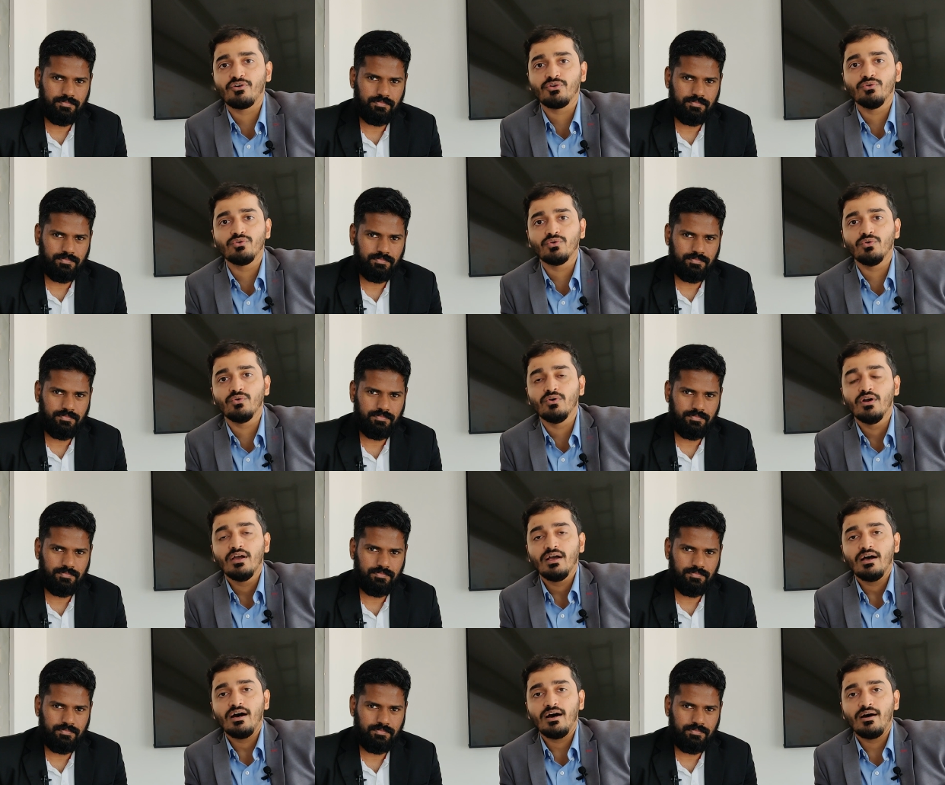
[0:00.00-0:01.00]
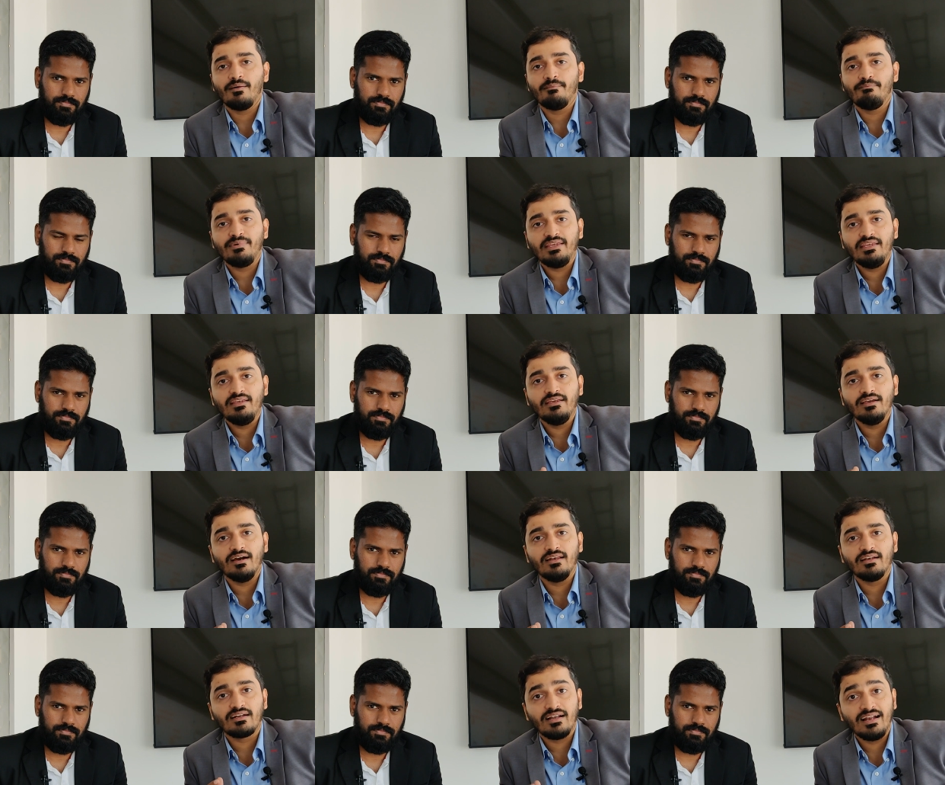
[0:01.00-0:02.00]
Speaker 1: for you to uh, be
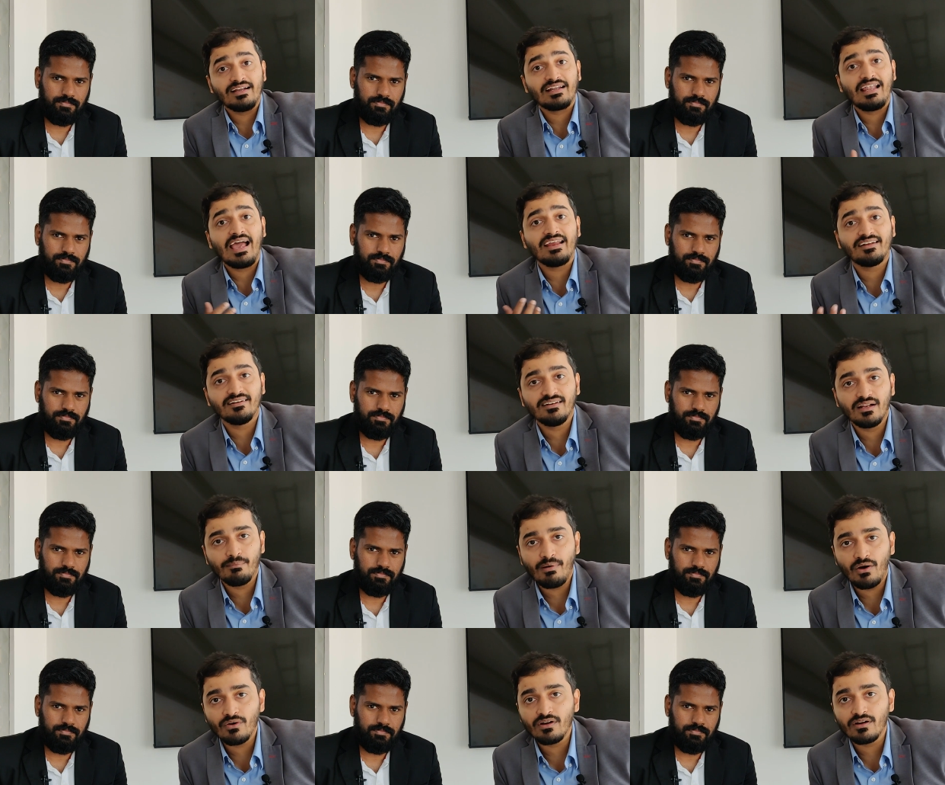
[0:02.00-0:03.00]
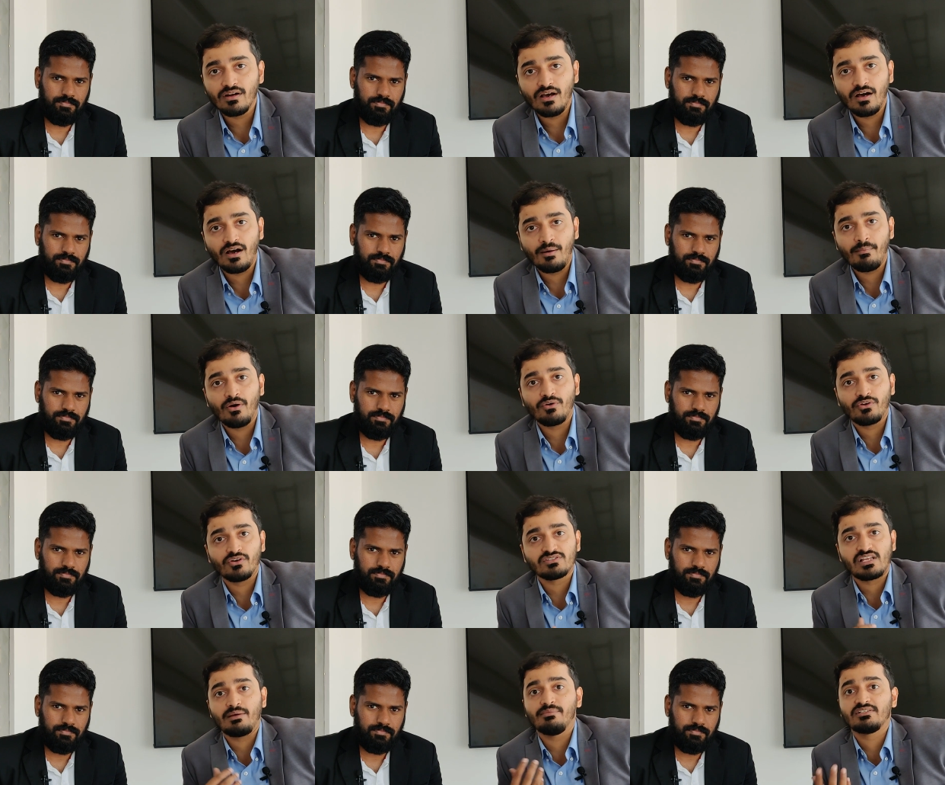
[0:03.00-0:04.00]
a little enlightened about, uh, about
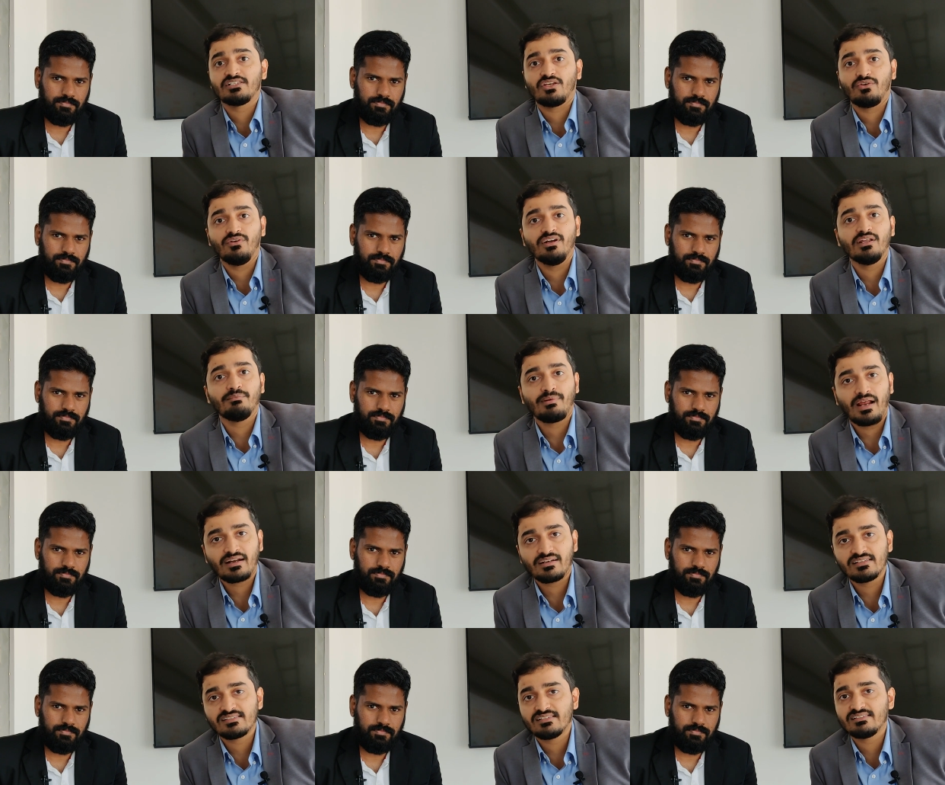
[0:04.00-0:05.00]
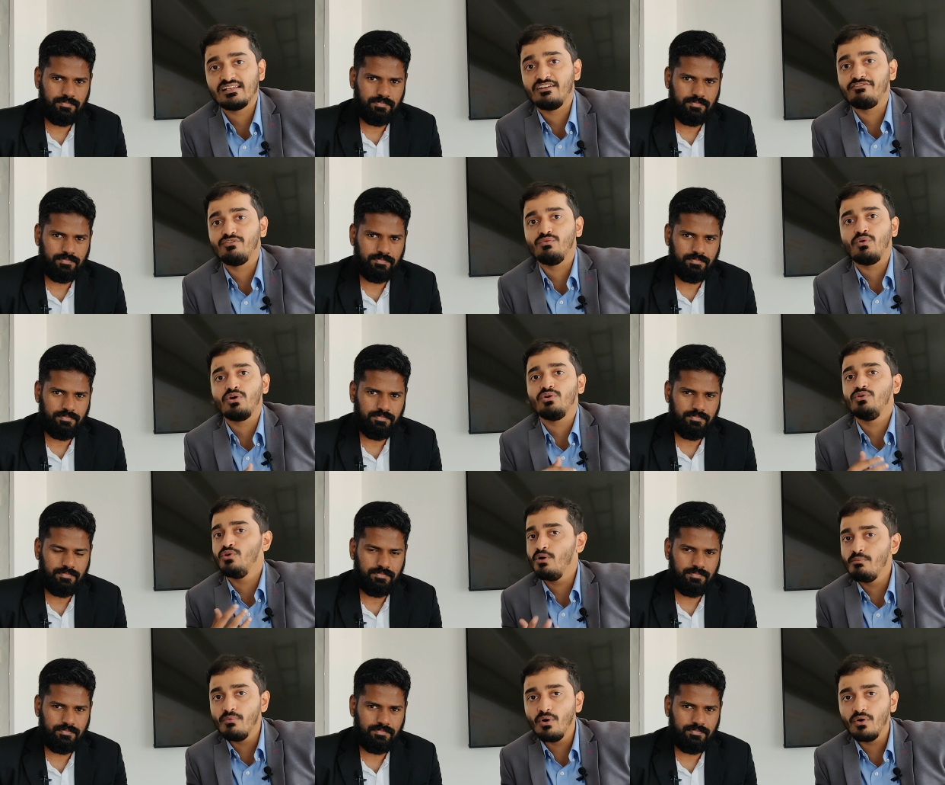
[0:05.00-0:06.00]
your cybersecurity practices, and if you want to
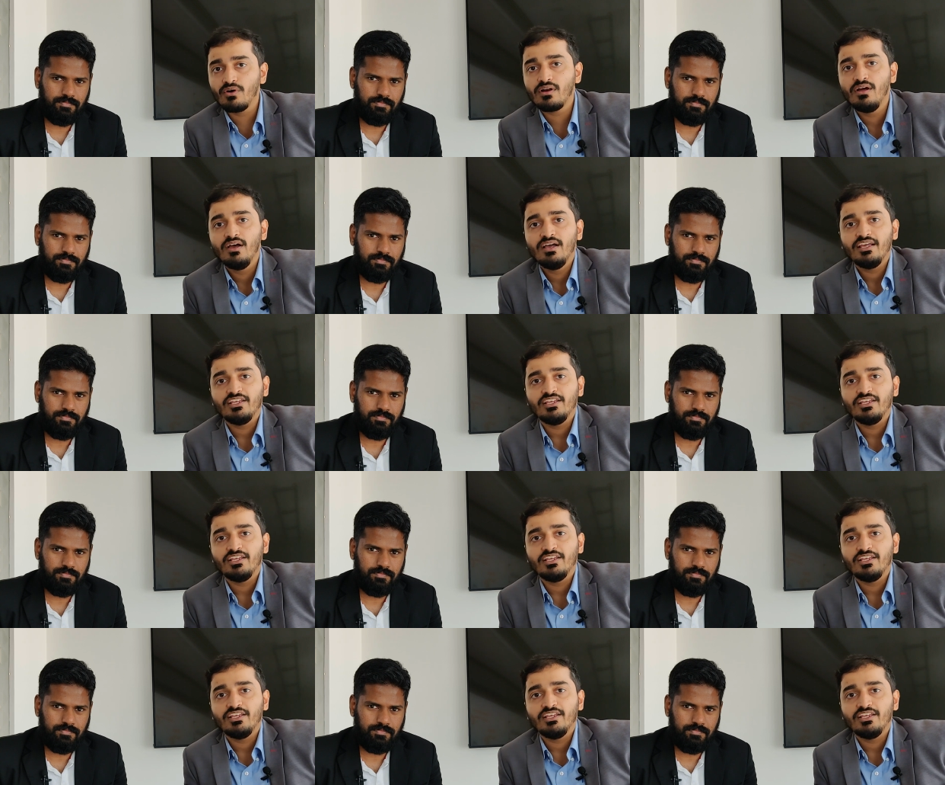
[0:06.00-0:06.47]
know more,